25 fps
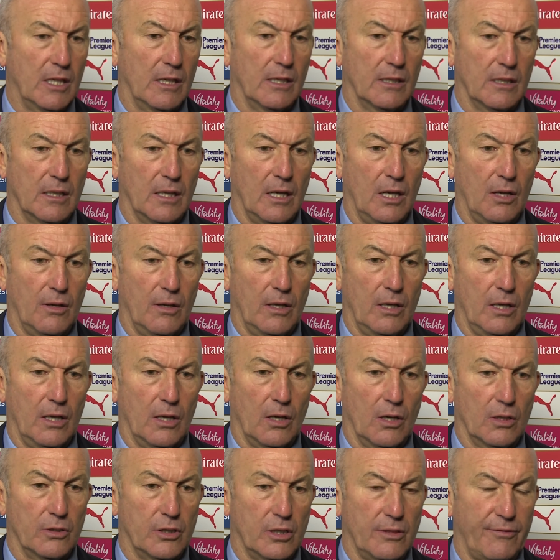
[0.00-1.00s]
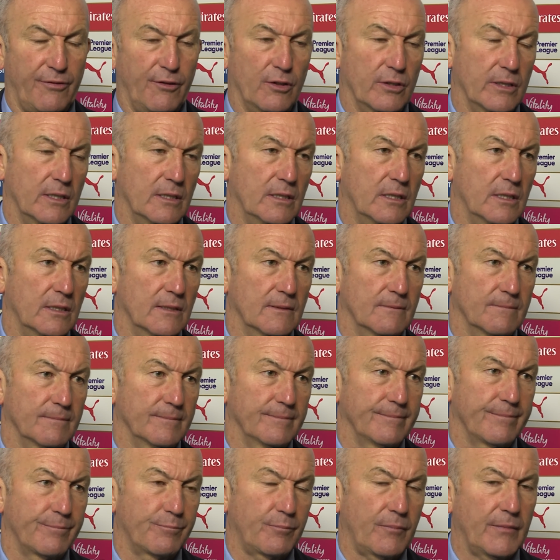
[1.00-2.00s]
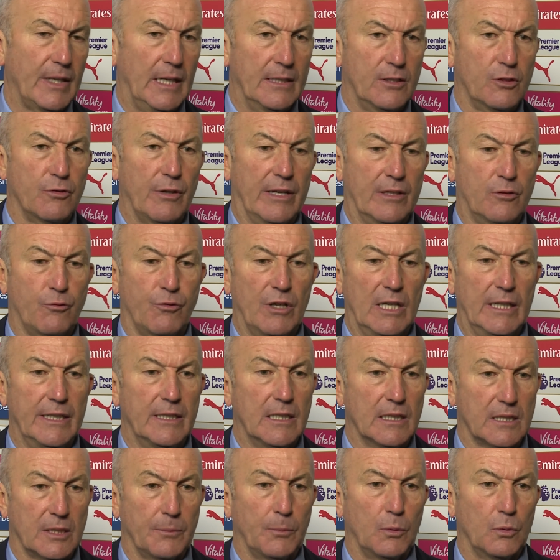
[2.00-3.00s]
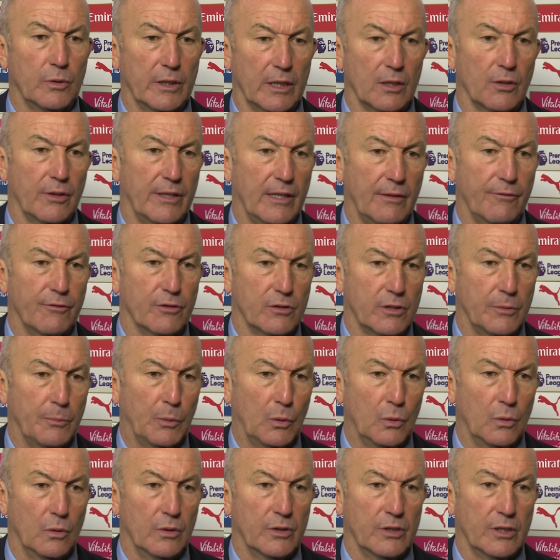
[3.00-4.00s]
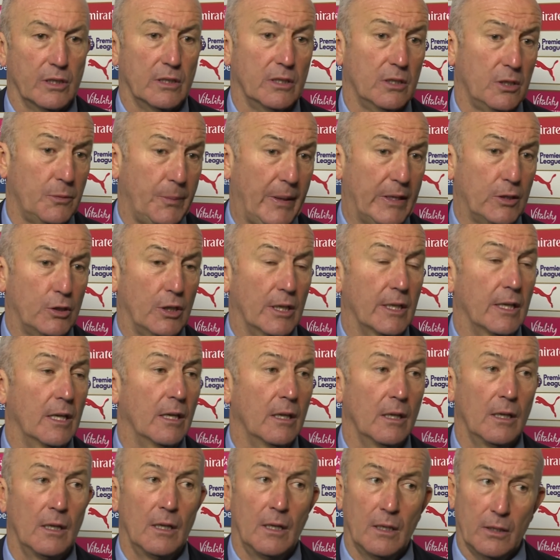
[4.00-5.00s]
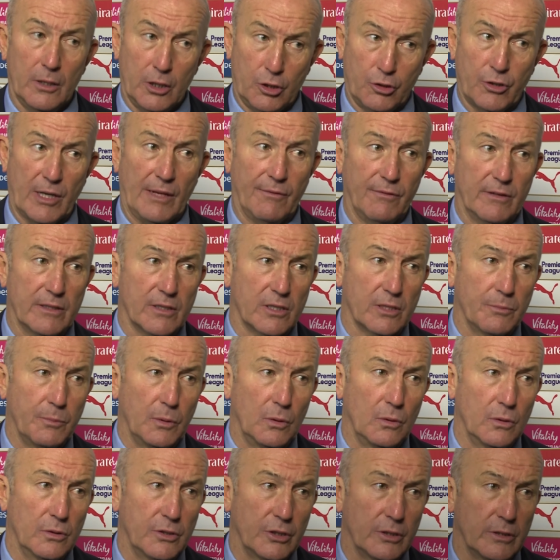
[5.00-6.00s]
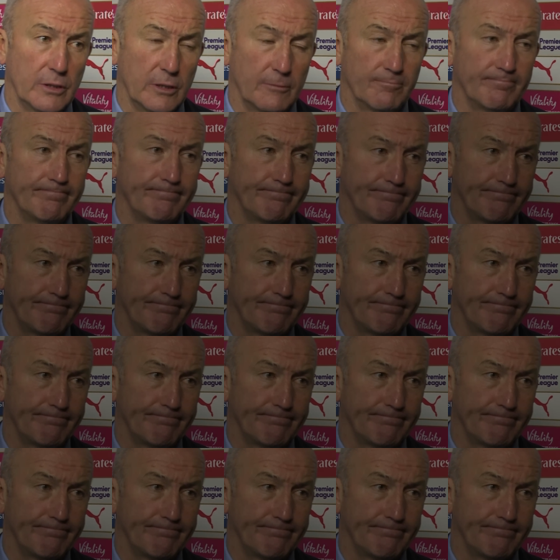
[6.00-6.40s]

done, I, you know, I just find it's, it's really disappointing, I think, for supporters, and especially the travelling supporters.